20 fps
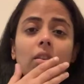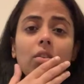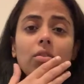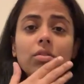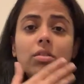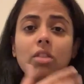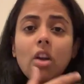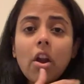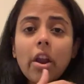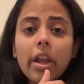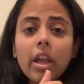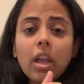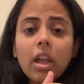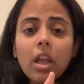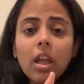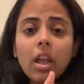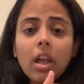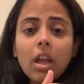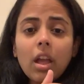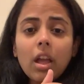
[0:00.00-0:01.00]
Oh, sorry.
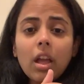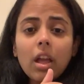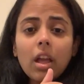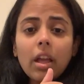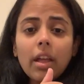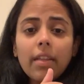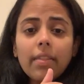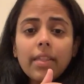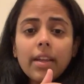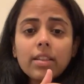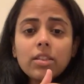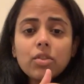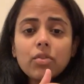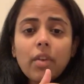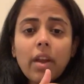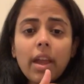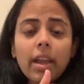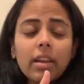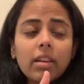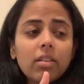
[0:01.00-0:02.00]
That's
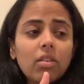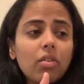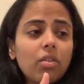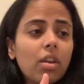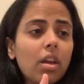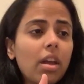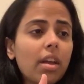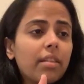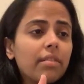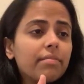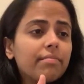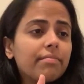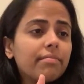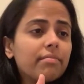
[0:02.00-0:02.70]
right. Okay.